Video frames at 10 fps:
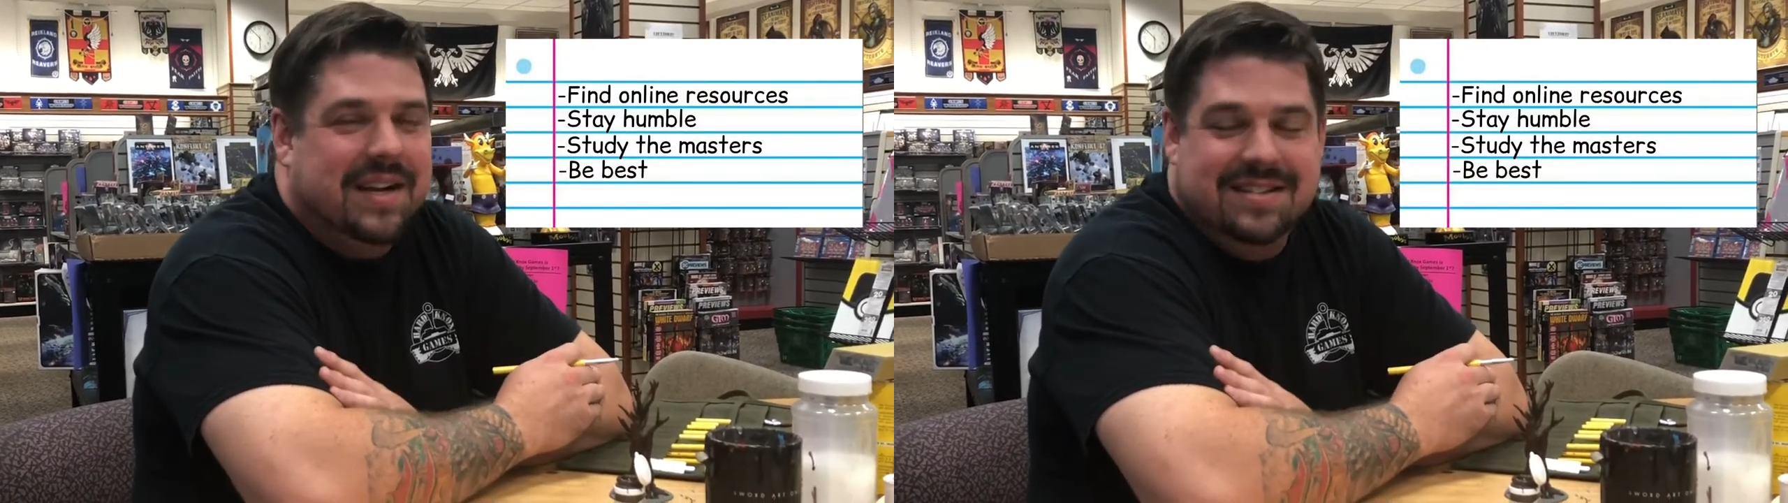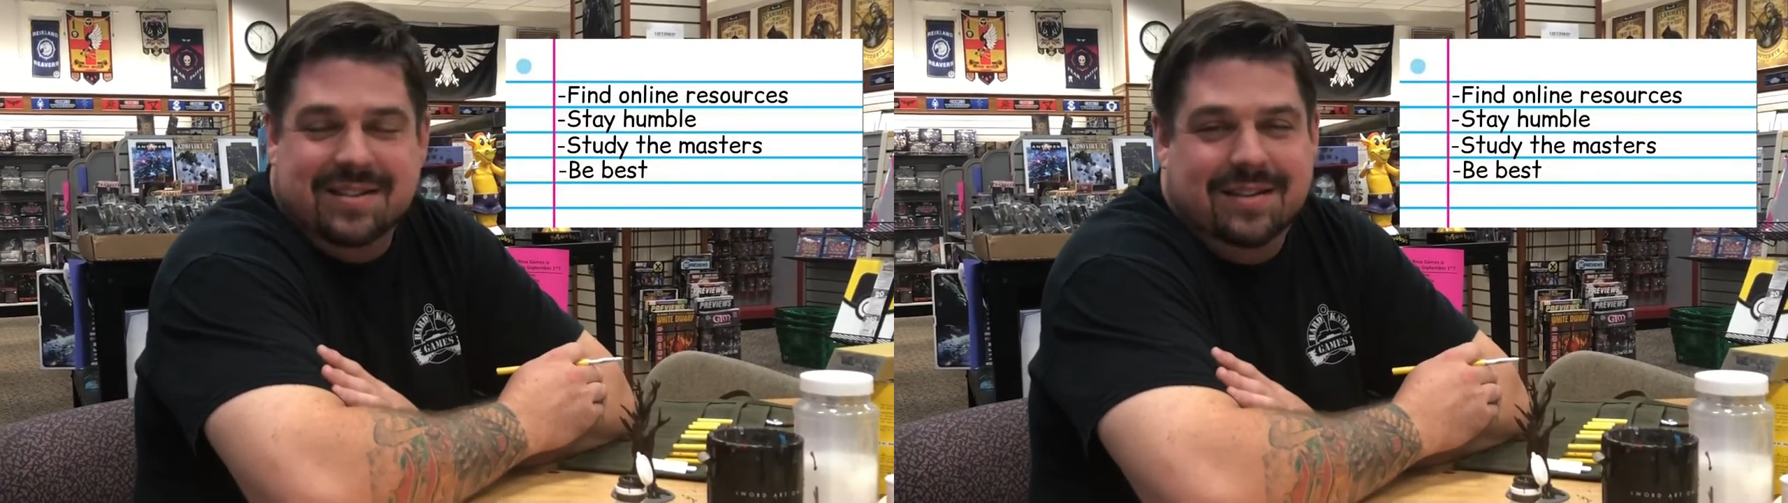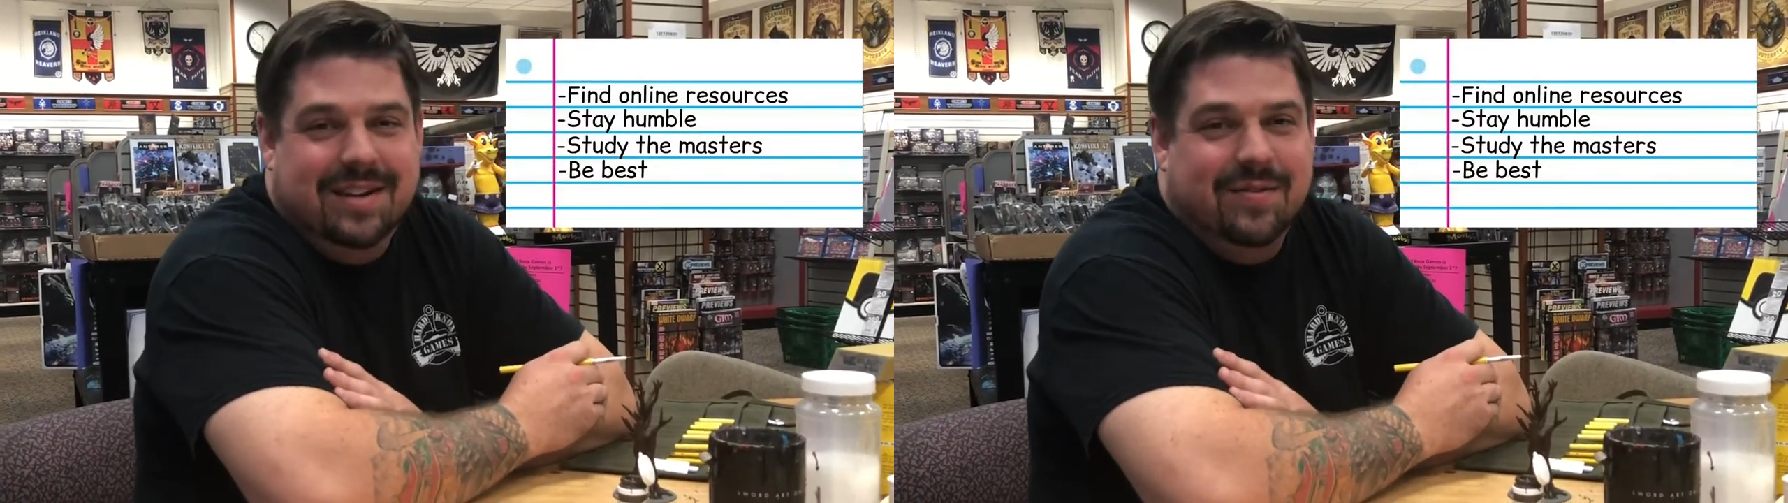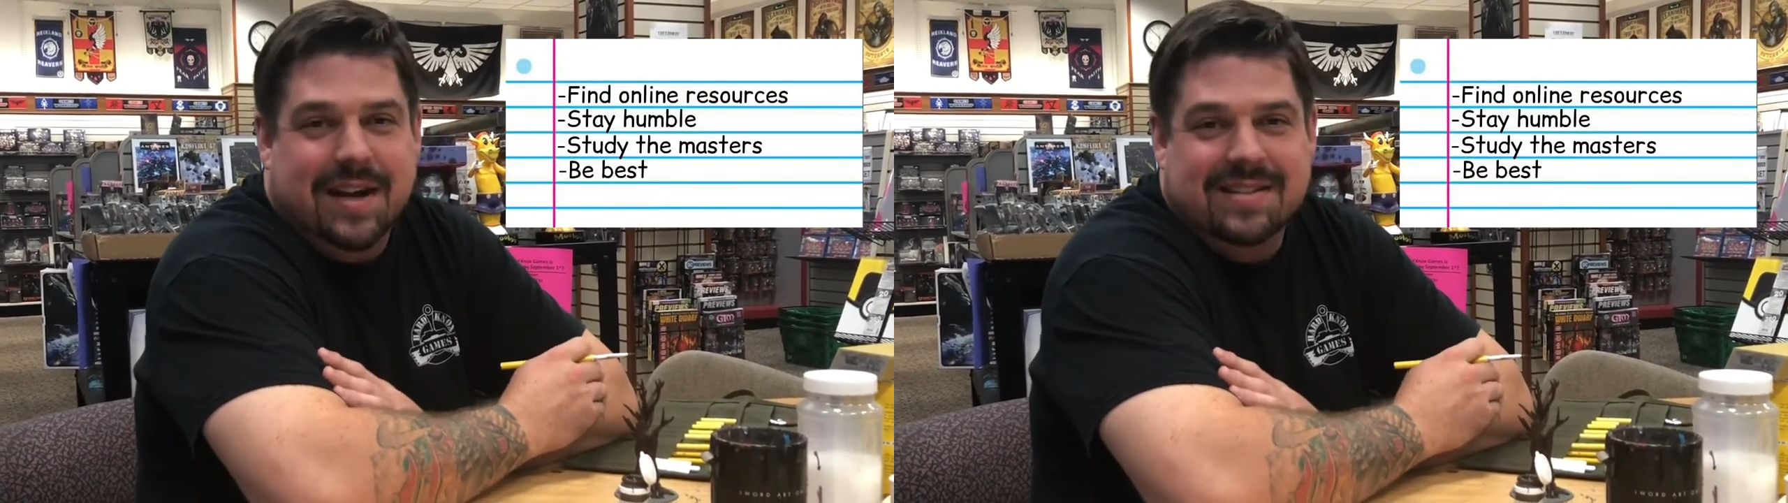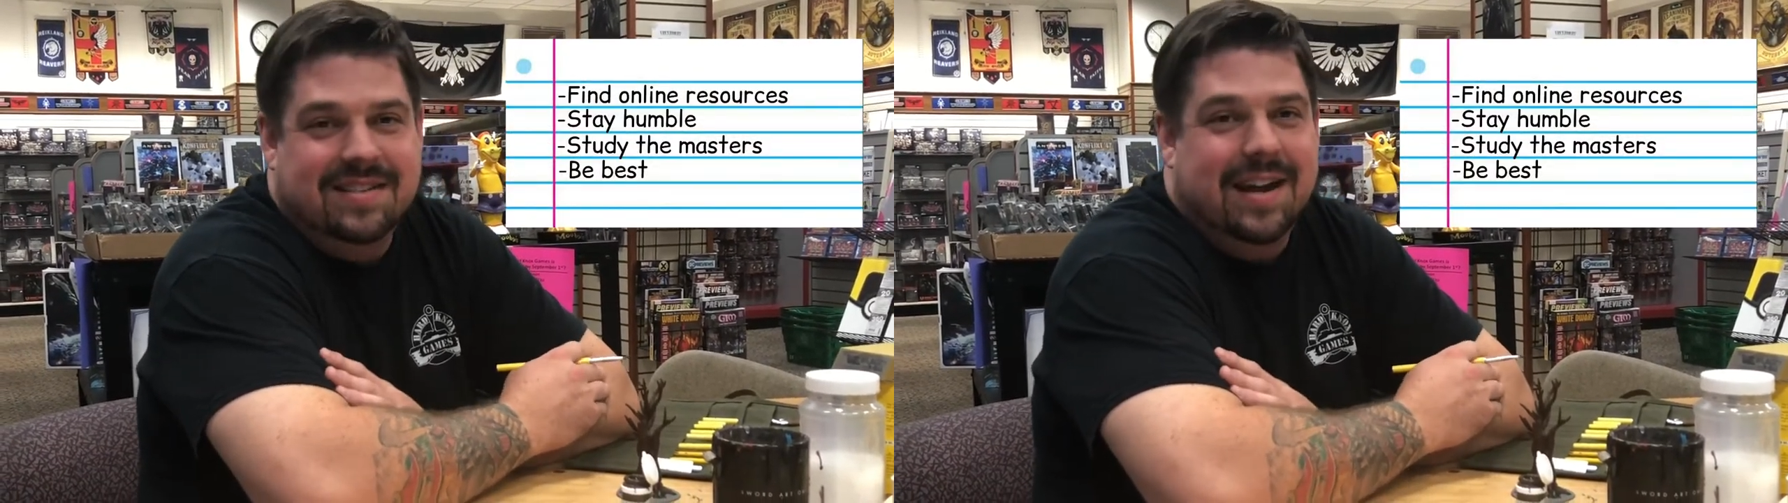that's a, the
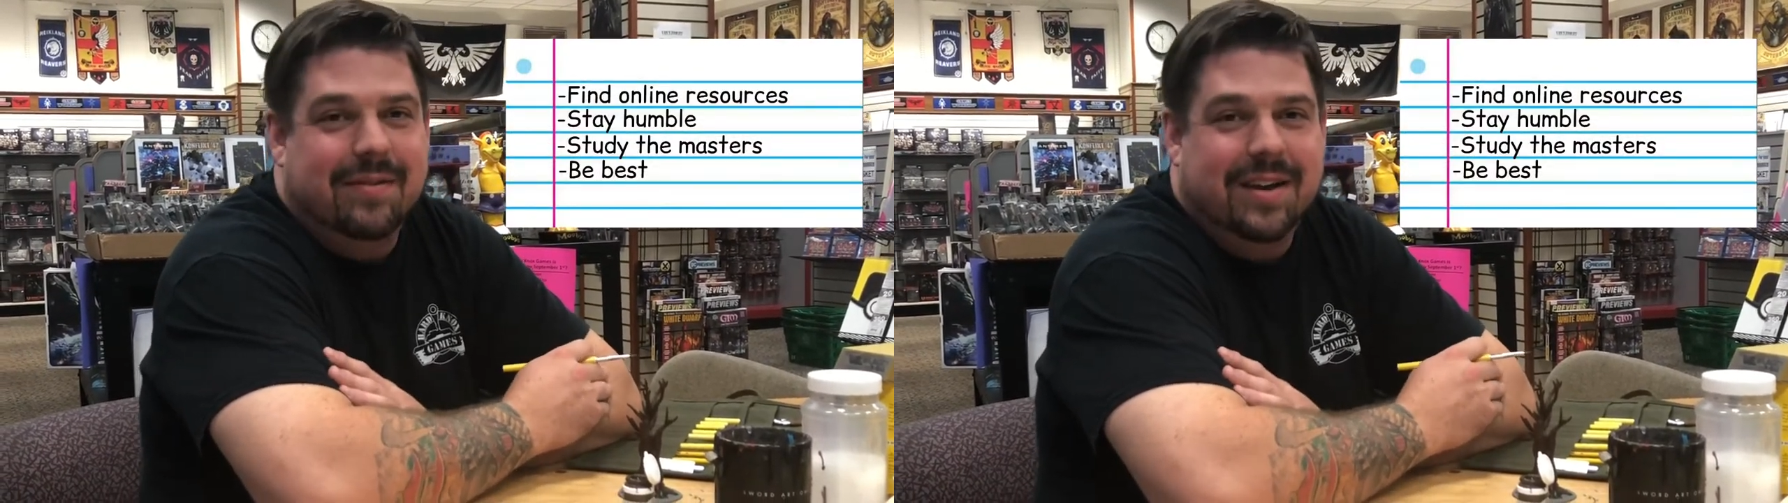advice that I've